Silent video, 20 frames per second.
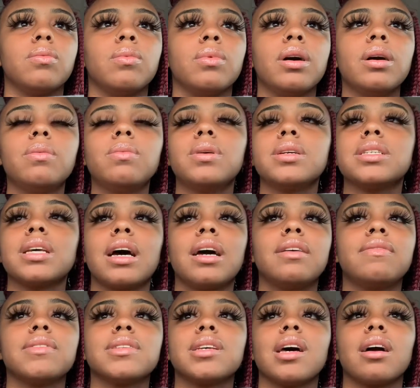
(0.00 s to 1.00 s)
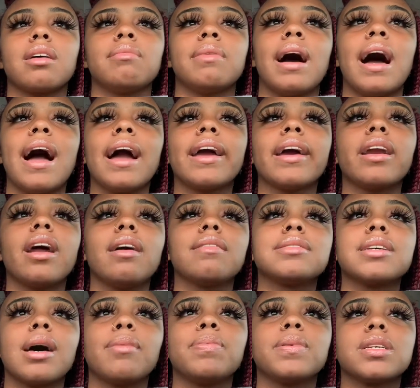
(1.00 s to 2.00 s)
what was I even talking about? I get
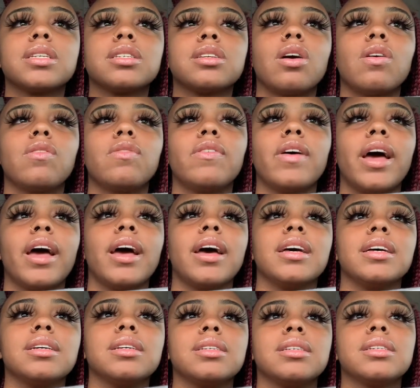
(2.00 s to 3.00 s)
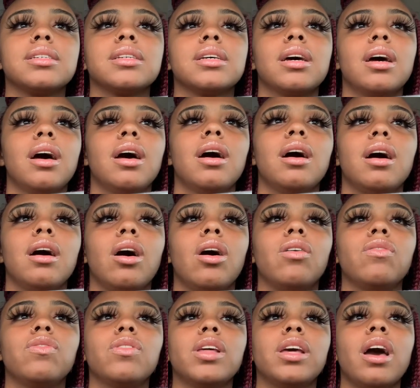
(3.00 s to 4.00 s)
off topic so fast.
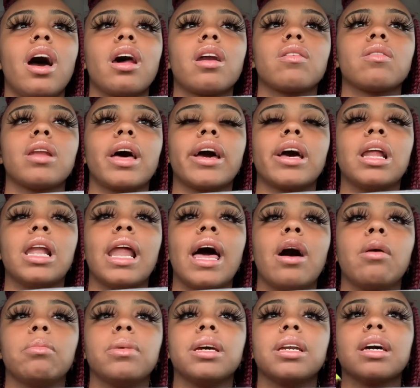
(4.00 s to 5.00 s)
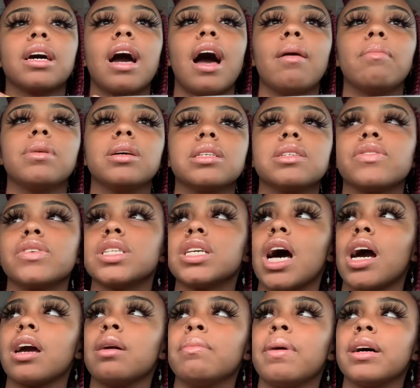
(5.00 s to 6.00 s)
Hopefully y'all don't like clown me in the comments for
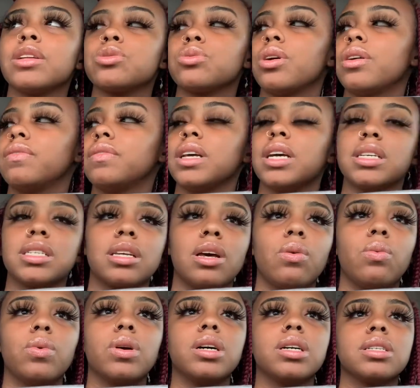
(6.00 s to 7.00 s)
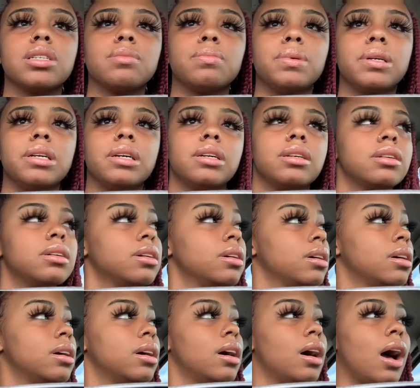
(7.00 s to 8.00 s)
talking about 12 things at once,
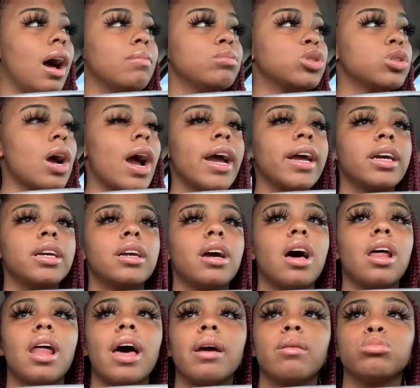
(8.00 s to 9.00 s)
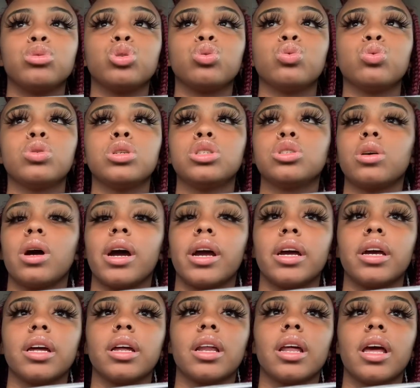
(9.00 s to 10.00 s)
but I'm trying y'all. I am truly
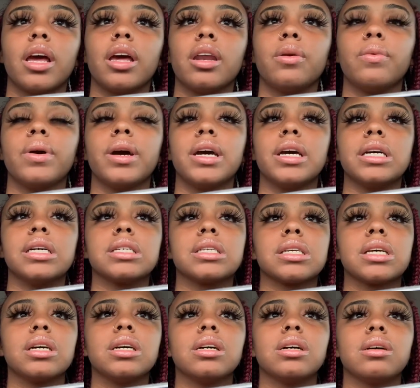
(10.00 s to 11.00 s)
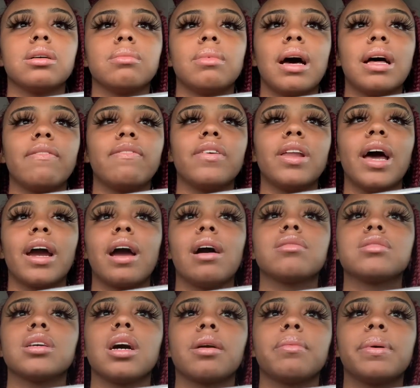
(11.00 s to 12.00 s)
trying. Anyways, um I feel like
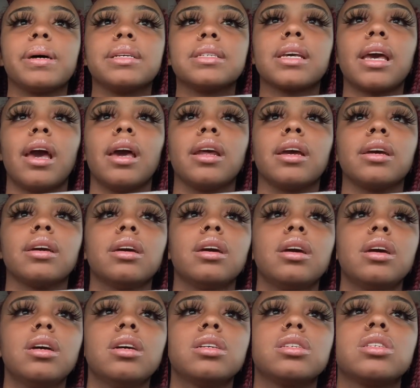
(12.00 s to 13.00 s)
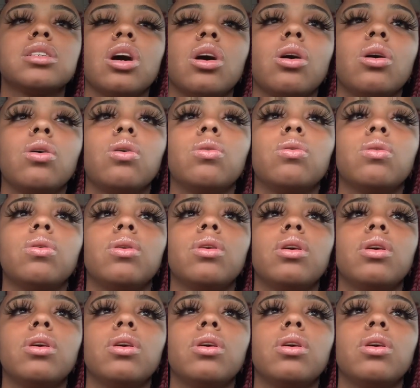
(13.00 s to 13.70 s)
I was talking about skating. So